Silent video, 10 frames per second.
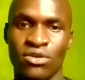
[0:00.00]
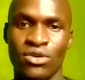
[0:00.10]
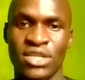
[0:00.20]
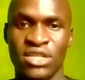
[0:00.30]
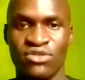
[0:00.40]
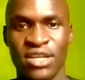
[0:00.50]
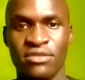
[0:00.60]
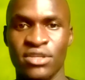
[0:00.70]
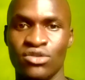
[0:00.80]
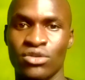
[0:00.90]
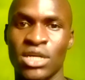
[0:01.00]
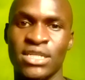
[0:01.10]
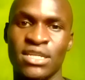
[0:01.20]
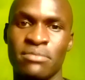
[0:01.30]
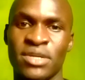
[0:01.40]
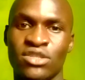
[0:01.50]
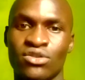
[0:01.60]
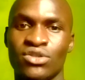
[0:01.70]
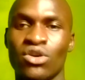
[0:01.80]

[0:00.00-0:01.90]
or they transfer it to another person.